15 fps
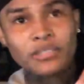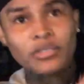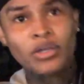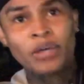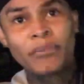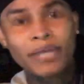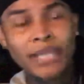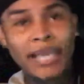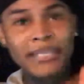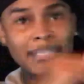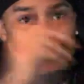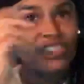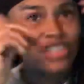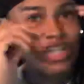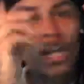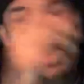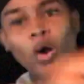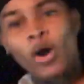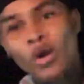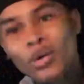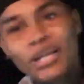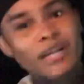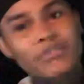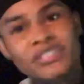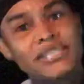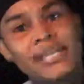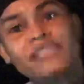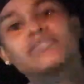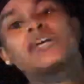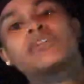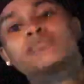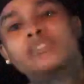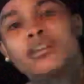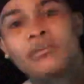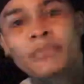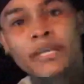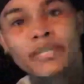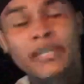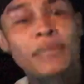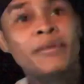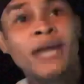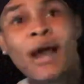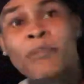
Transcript: You know what I mean? Like, that's a goal. I don't care if it's next lifetime, goddammit.